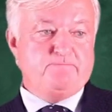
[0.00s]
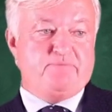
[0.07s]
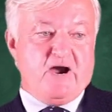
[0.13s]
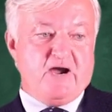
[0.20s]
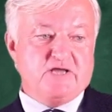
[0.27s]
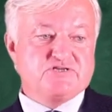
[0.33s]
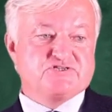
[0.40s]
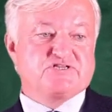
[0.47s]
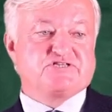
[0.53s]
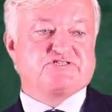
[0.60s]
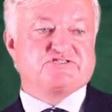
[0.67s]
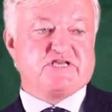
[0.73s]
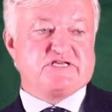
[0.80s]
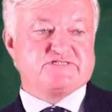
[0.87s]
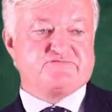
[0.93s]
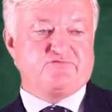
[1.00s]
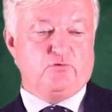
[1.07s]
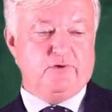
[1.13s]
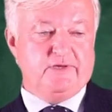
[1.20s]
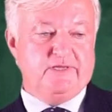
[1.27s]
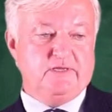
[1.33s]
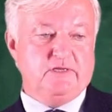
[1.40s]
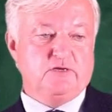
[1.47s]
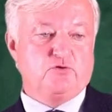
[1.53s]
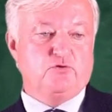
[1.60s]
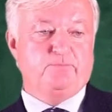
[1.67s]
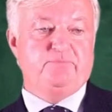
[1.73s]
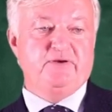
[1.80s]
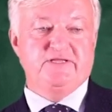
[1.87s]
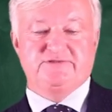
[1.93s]
By successfully
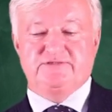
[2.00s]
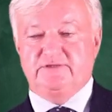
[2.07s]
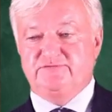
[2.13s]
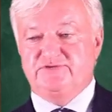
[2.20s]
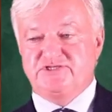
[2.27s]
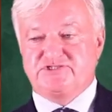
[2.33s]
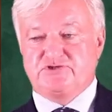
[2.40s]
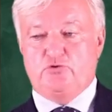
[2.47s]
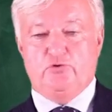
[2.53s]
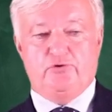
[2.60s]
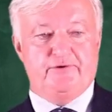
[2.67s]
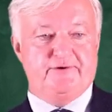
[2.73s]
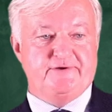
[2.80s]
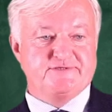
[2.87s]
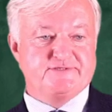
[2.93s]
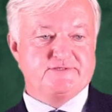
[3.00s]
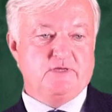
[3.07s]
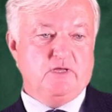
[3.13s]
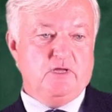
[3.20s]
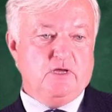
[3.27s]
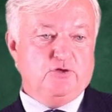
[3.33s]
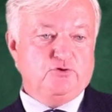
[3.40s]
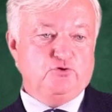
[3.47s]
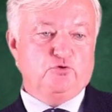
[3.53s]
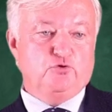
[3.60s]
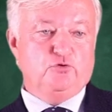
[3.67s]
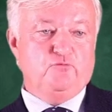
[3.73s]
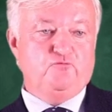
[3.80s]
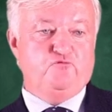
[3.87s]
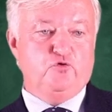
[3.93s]
completing this course,
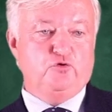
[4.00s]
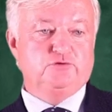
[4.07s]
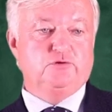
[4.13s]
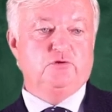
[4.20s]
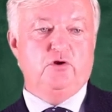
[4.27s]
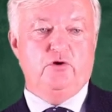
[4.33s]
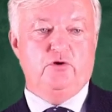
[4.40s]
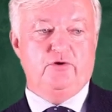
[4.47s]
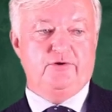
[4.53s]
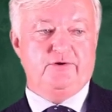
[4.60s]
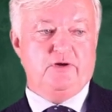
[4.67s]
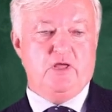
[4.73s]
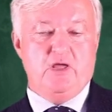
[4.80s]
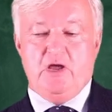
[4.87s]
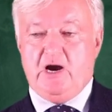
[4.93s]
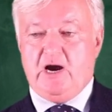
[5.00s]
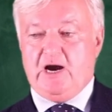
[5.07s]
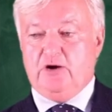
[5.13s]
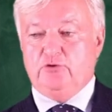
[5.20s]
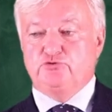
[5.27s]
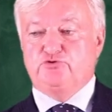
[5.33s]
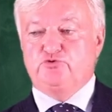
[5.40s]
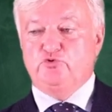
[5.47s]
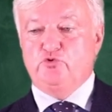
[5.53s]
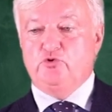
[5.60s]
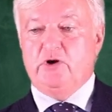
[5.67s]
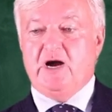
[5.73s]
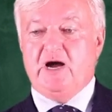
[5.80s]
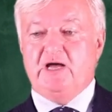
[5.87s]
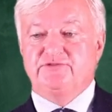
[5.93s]
you would learn how
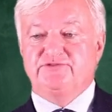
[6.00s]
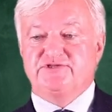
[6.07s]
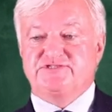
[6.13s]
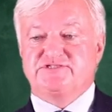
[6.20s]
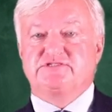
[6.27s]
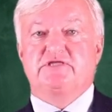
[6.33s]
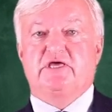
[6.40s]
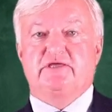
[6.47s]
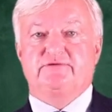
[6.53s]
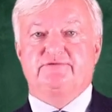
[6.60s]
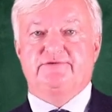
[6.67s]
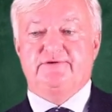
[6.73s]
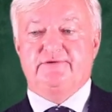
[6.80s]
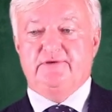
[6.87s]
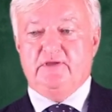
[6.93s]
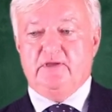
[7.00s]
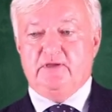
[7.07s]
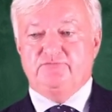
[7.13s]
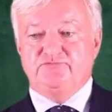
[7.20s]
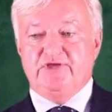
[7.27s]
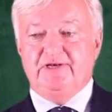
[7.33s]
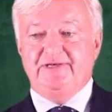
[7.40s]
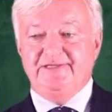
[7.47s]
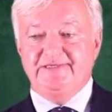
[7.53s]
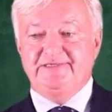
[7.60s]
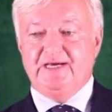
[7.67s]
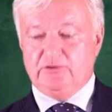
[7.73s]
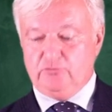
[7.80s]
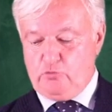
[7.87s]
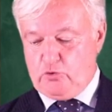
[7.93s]
to understand the
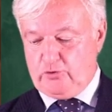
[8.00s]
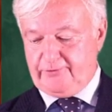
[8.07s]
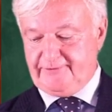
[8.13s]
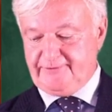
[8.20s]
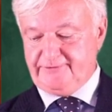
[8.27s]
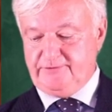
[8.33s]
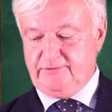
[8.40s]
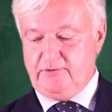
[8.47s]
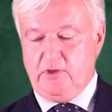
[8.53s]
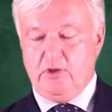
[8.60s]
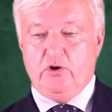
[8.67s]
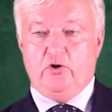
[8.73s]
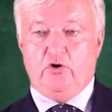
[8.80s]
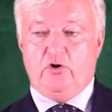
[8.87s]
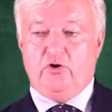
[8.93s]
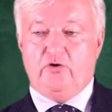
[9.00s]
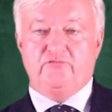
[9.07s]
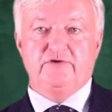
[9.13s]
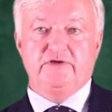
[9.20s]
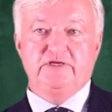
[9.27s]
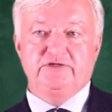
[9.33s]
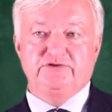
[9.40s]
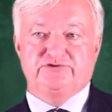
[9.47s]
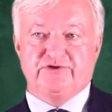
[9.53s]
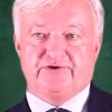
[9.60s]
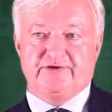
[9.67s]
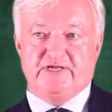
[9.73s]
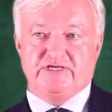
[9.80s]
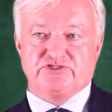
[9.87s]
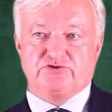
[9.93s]
legal world of
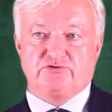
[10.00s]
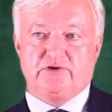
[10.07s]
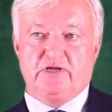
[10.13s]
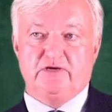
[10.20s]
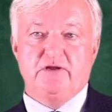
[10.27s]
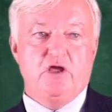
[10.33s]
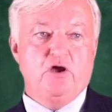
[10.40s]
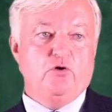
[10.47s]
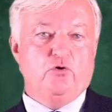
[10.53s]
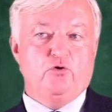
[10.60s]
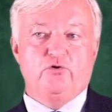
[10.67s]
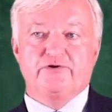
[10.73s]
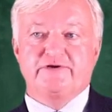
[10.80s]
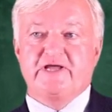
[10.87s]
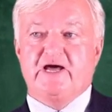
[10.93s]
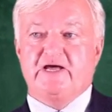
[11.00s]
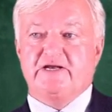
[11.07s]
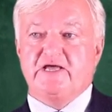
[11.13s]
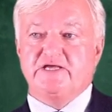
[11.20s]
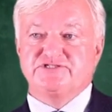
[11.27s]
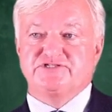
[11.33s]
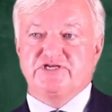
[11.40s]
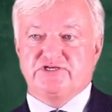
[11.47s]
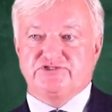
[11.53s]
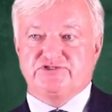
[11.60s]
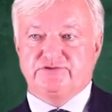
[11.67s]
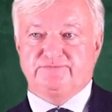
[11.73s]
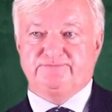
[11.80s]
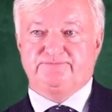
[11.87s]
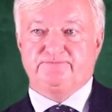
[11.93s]
international
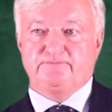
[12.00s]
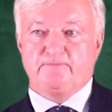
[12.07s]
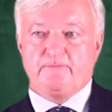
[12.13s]
organization.